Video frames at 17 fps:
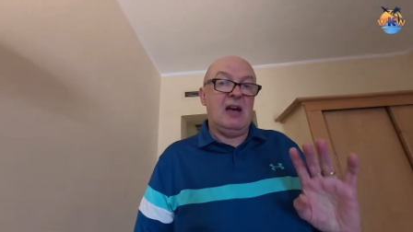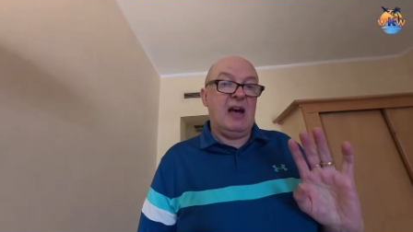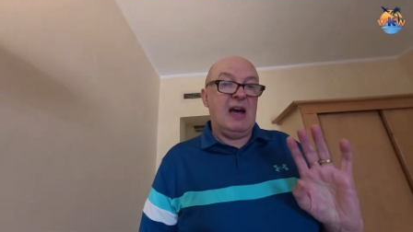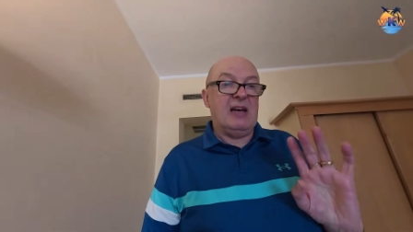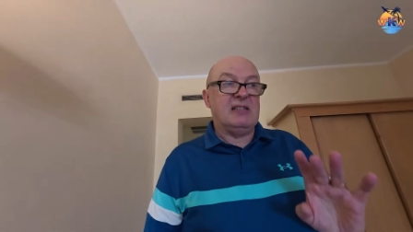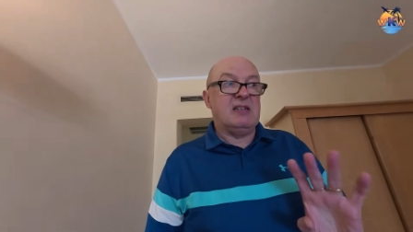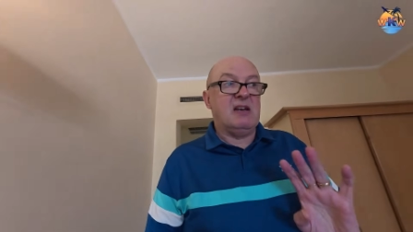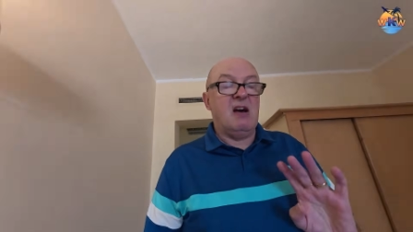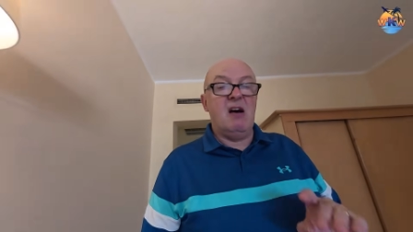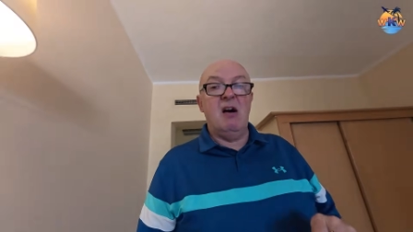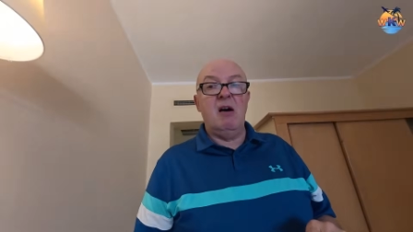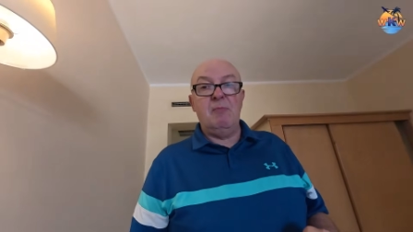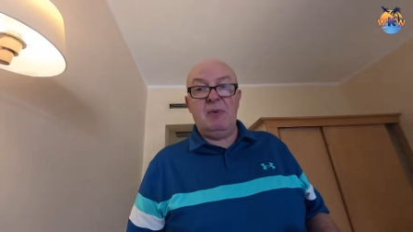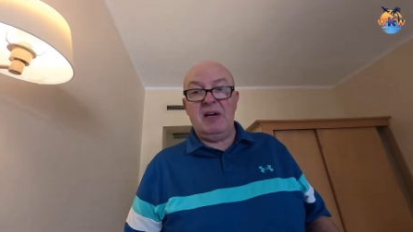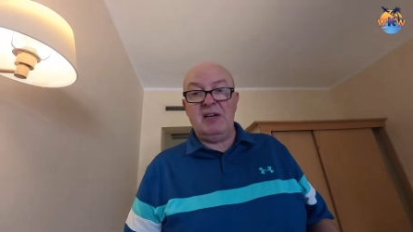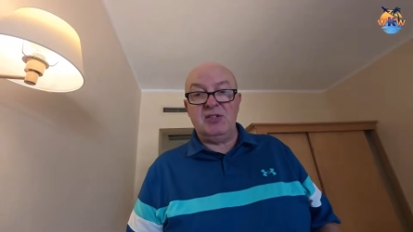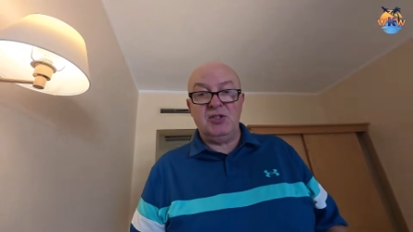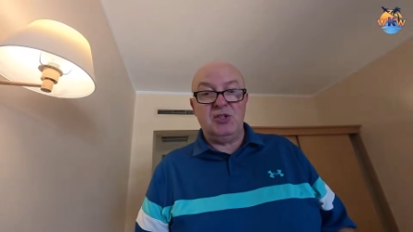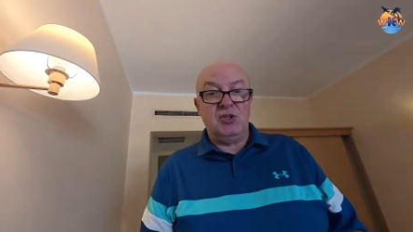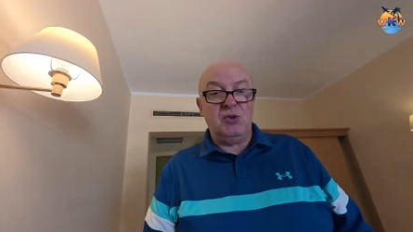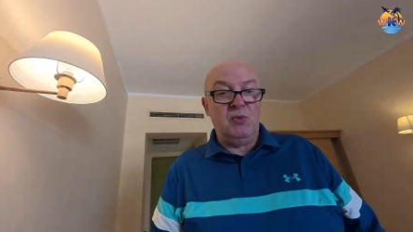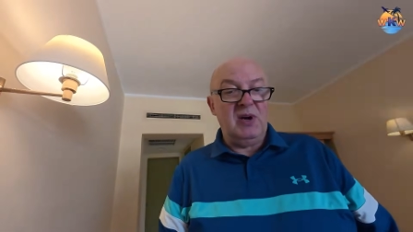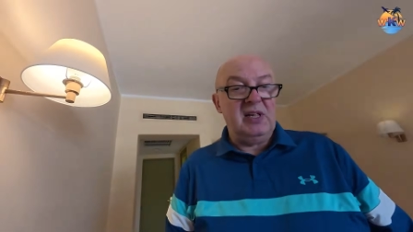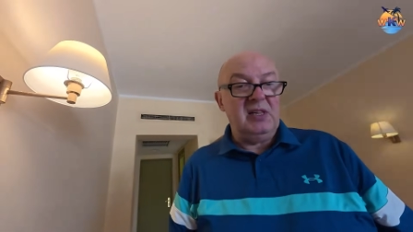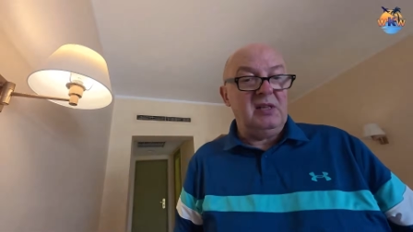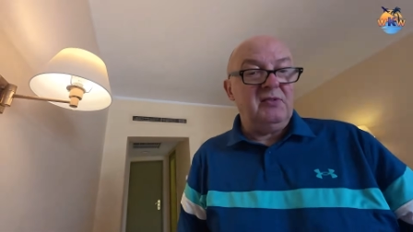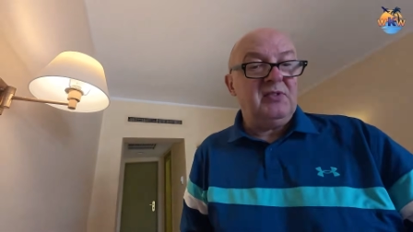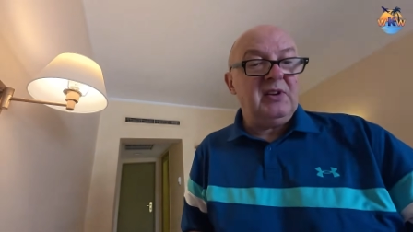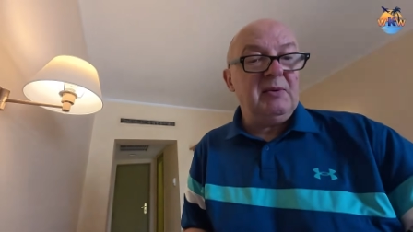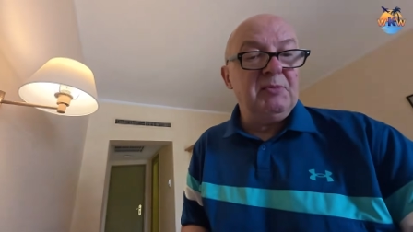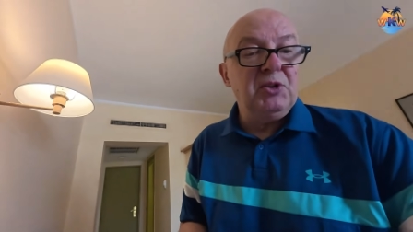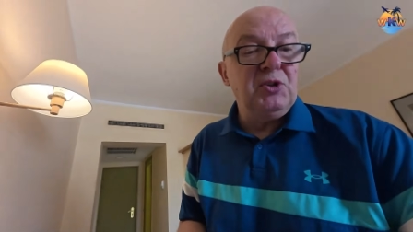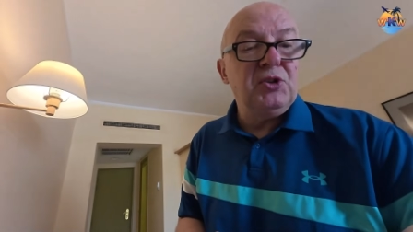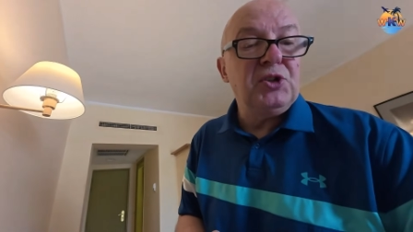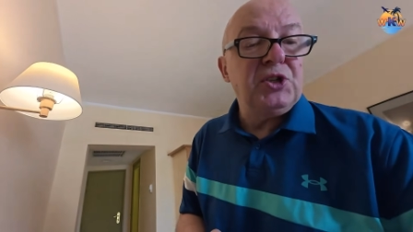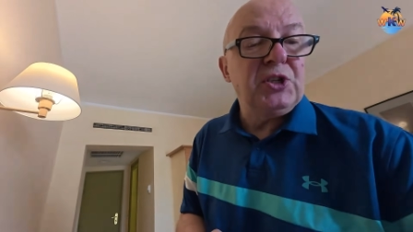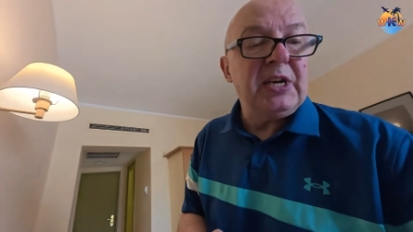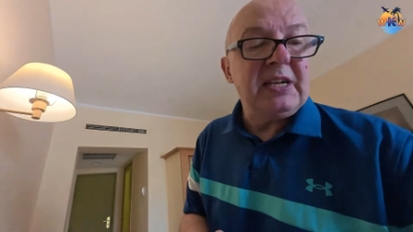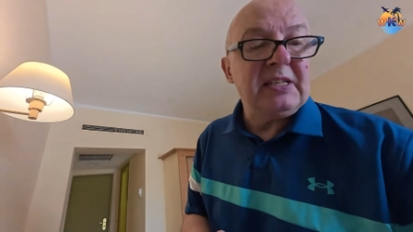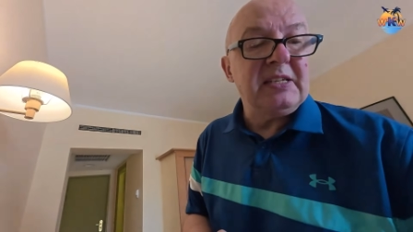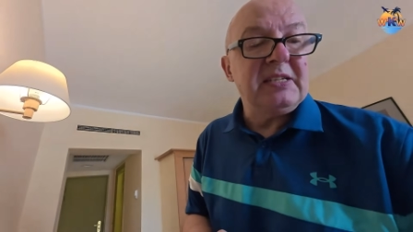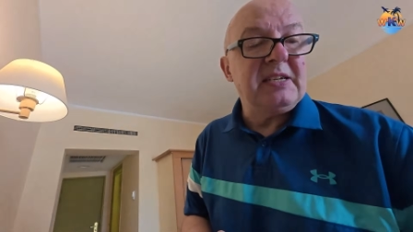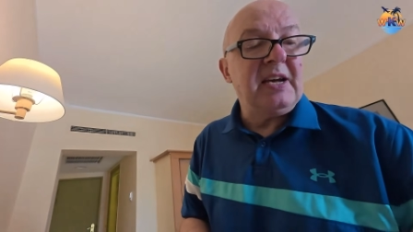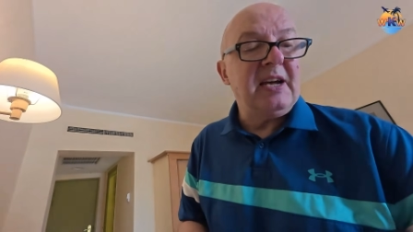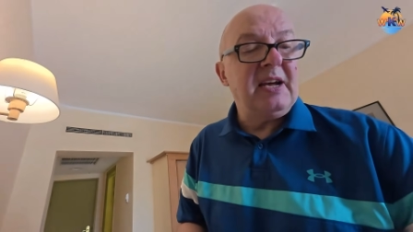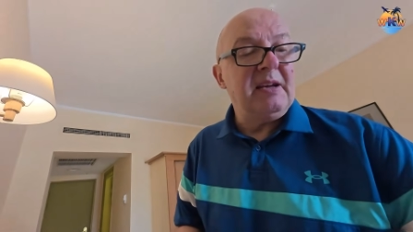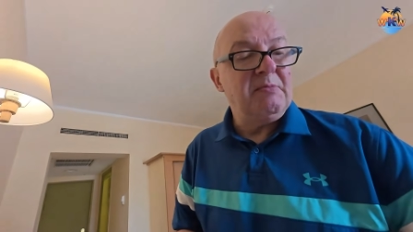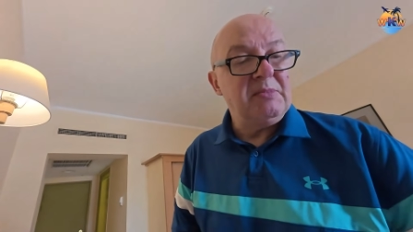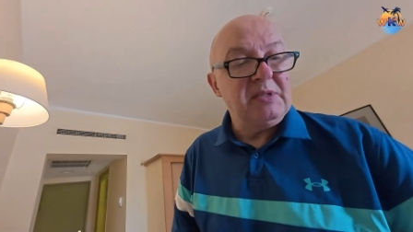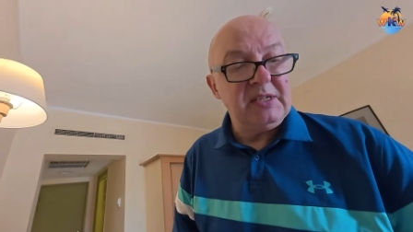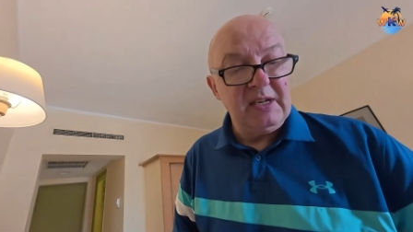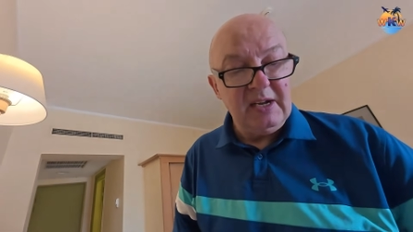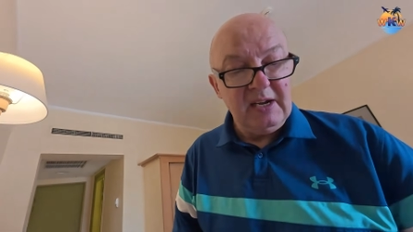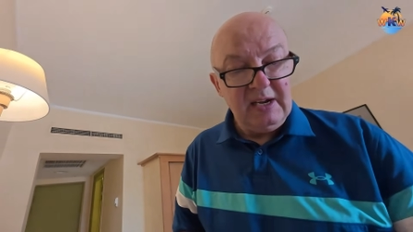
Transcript: at 12:30. Let me just check the times.